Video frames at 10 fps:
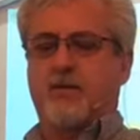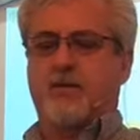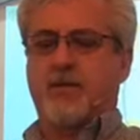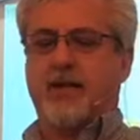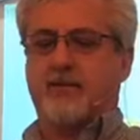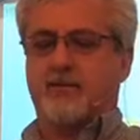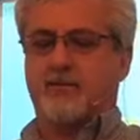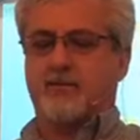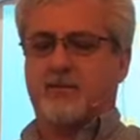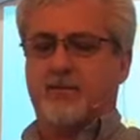that
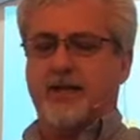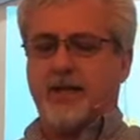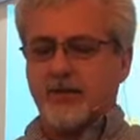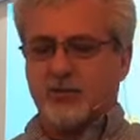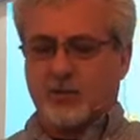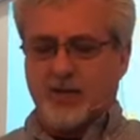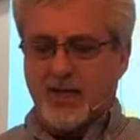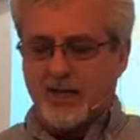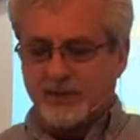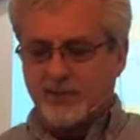the
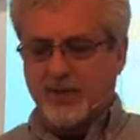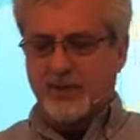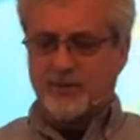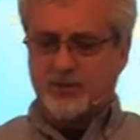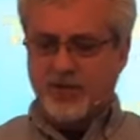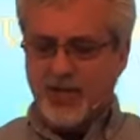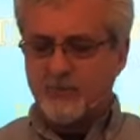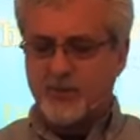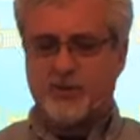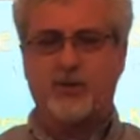Israelites and
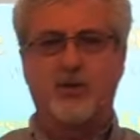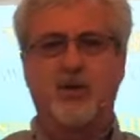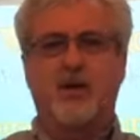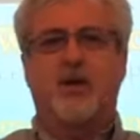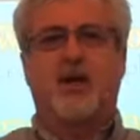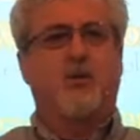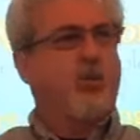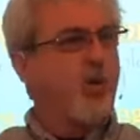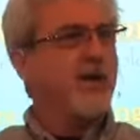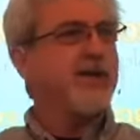Samuel uh,
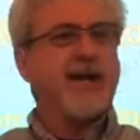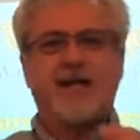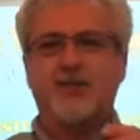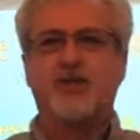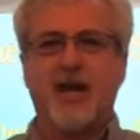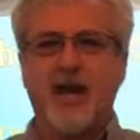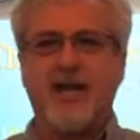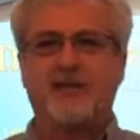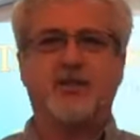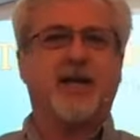wanted a
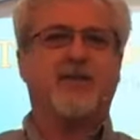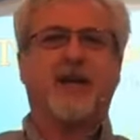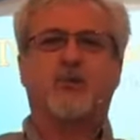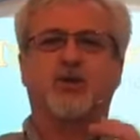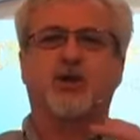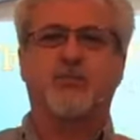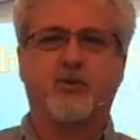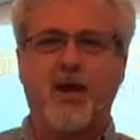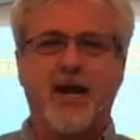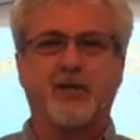change. They, they were
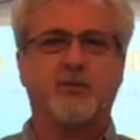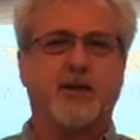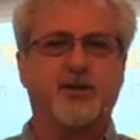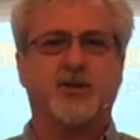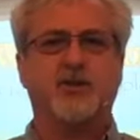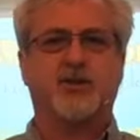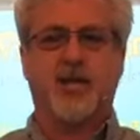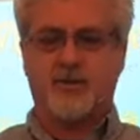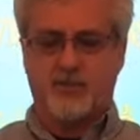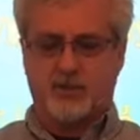surprised, basically,
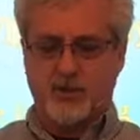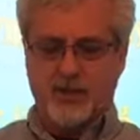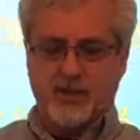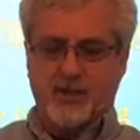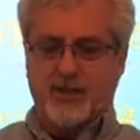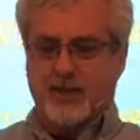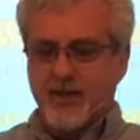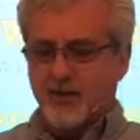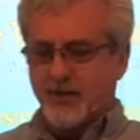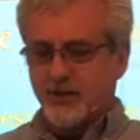Samuel, uh,
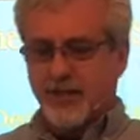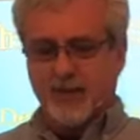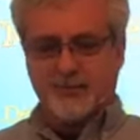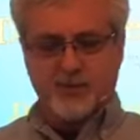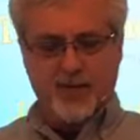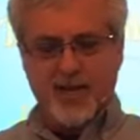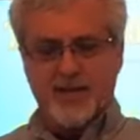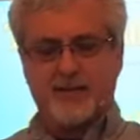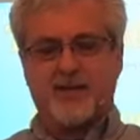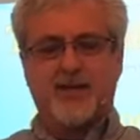here in chapter
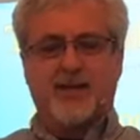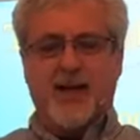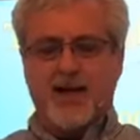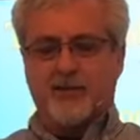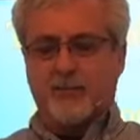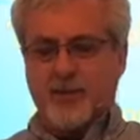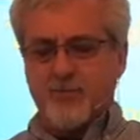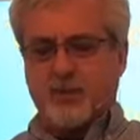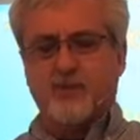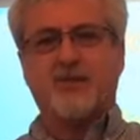8, how the
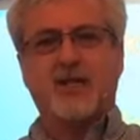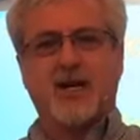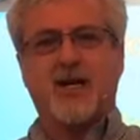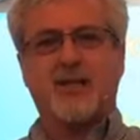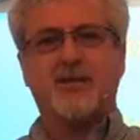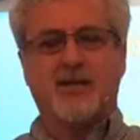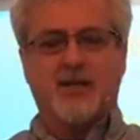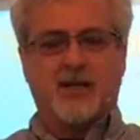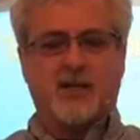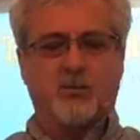people of God
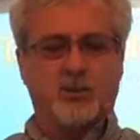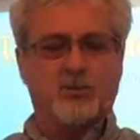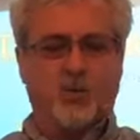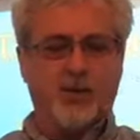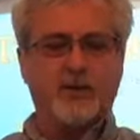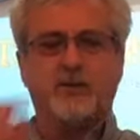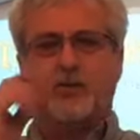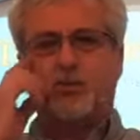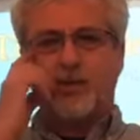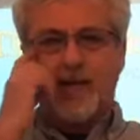uh, was wanting
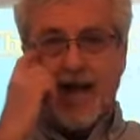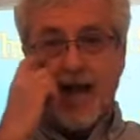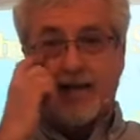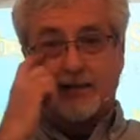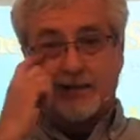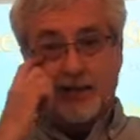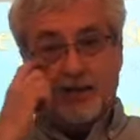to react.